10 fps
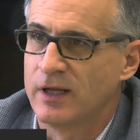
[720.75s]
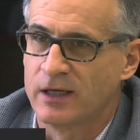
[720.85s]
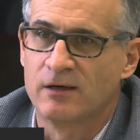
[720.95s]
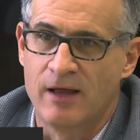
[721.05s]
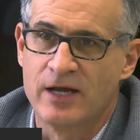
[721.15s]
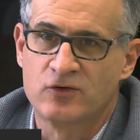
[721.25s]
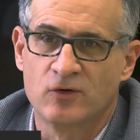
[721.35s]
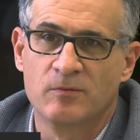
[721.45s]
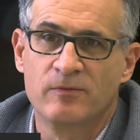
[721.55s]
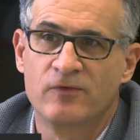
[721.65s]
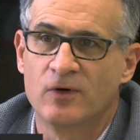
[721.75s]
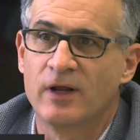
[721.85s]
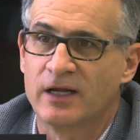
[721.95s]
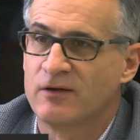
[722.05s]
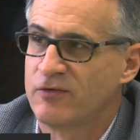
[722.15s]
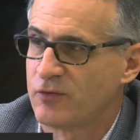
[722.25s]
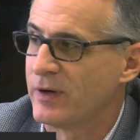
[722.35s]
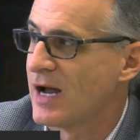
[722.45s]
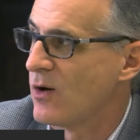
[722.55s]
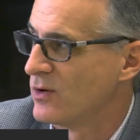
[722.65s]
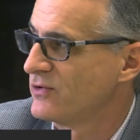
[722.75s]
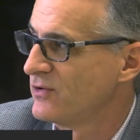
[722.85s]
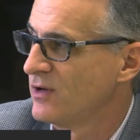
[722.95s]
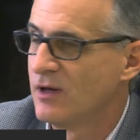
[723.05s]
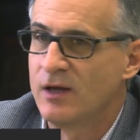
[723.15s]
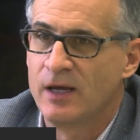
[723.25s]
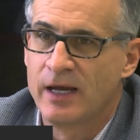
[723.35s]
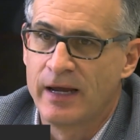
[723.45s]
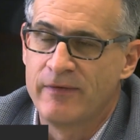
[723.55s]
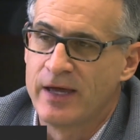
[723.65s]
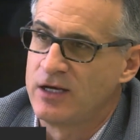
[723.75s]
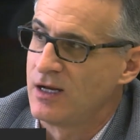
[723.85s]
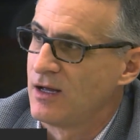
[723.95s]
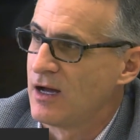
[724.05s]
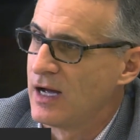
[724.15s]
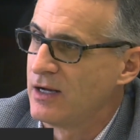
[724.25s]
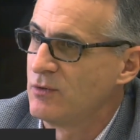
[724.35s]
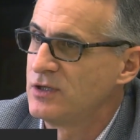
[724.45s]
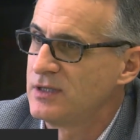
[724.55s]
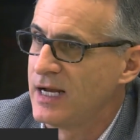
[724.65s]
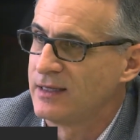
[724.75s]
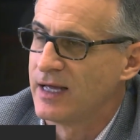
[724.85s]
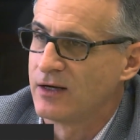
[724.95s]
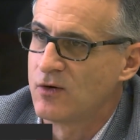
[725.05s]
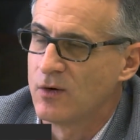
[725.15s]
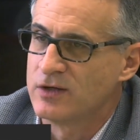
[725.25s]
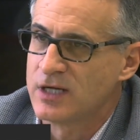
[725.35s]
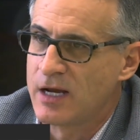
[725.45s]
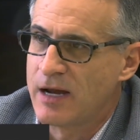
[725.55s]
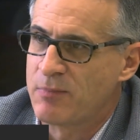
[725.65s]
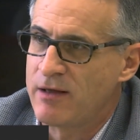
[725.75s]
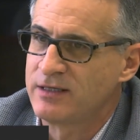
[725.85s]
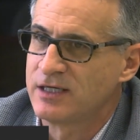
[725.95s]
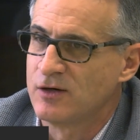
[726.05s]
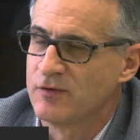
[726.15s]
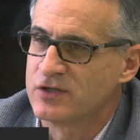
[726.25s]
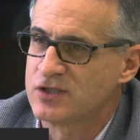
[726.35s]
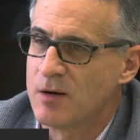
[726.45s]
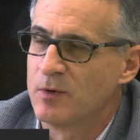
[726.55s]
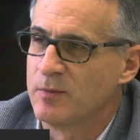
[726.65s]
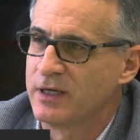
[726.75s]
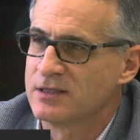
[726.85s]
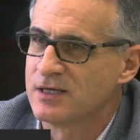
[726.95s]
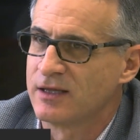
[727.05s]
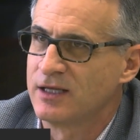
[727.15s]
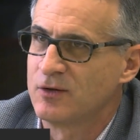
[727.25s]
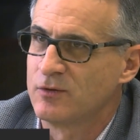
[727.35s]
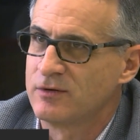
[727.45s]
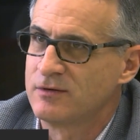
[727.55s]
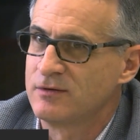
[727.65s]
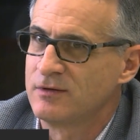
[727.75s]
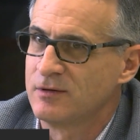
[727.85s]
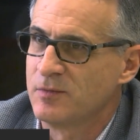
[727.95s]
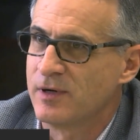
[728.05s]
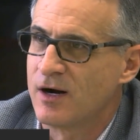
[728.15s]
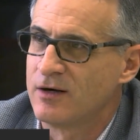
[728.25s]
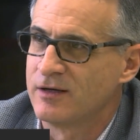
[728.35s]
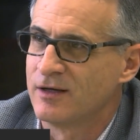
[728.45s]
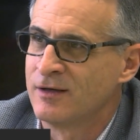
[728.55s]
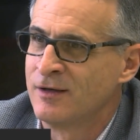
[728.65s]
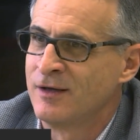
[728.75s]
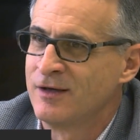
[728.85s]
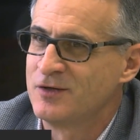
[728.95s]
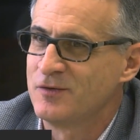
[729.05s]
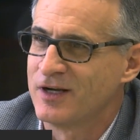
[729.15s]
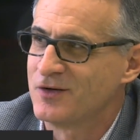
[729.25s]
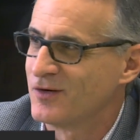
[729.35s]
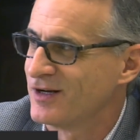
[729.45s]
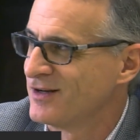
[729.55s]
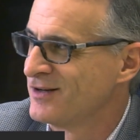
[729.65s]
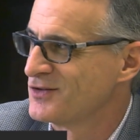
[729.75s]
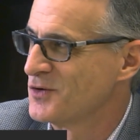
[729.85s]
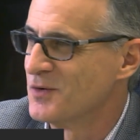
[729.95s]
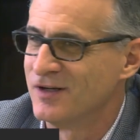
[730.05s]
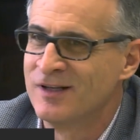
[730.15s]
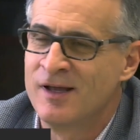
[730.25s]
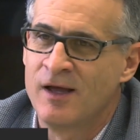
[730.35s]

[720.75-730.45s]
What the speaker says: like a classroom for like 3 hours, and then I would take that course. I probably did it over the summer because I think it'd been hard to do that during school,